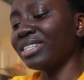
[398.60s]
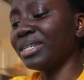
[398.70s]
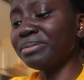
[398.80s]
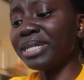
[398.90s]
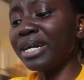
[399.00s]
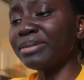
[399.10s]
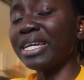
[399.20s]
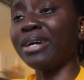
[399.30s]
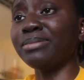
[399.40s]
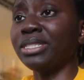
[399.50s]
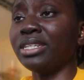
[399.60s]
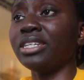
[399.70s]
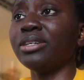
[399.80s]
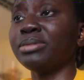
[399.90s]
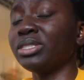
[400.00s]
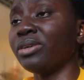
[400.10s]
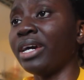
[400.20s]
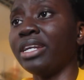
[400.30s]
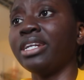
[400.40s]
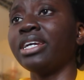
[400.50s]
sometimes, and I'm sitting here, I'm still
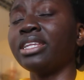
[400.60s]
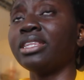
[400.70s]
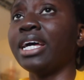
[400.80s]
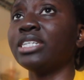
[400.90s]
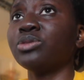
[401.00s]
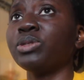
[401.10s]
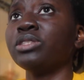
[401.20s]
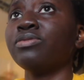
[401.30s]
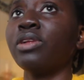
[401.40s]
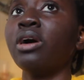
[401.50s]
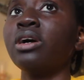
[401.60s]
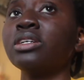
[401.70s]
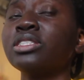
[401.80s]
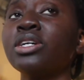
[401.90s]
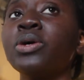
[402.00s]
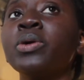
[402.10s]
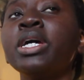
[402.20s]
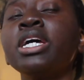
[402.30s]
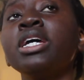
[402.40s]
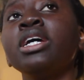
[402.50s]
editing last week's vlog, so,
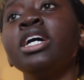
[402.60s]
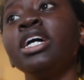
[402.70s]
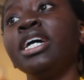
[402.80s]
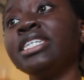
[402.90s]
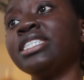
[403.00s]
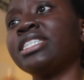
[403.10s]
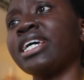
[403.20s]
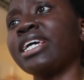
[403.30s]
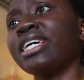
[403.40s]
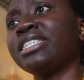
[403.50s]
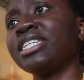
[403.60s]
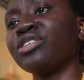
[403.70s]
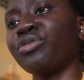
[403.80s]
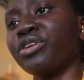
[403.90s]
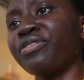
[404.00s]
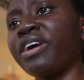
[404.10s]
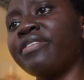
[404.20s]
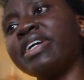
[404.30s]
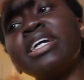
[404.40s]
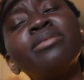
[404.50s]
and it's like 6:45
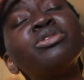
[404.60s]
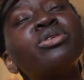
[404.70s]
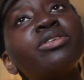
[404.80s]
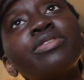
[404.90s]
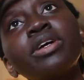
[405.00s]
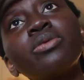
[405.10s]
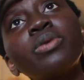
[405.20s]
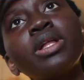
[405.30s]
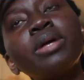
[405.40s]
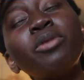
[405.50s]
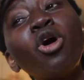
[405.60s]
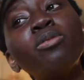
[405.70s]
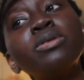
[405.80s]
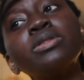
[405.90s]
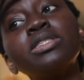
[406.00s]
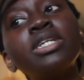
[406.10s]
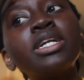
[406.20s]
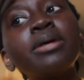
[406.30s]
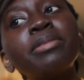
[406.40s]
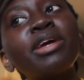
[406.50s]
right now, I'm doing very well, I'm almost
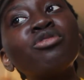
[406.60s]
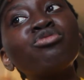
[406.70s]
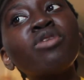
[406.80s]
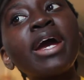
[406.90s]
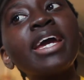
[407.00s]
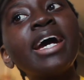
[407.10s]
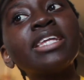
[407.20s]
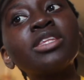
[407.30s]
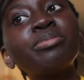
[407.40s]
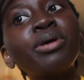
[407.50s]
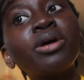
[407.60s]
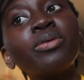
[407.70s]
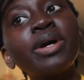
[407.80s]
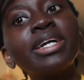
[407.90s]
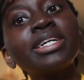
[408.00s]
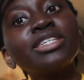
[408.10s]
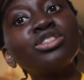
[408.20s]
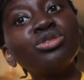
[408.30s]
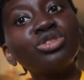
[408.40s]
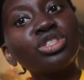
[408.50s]
done. I'm like right at the part where I get
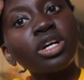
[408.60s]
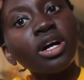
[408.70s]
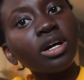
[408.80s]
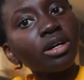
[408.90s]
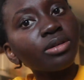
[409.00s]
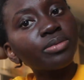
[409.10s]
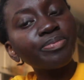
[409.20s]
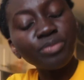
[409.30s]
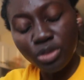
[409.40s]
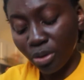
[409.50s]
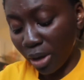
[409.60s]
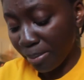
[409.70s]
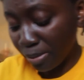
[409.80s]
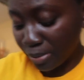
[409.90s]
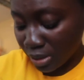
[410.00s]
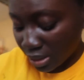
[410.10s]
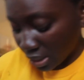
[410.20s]
to Chicago. So I'm almost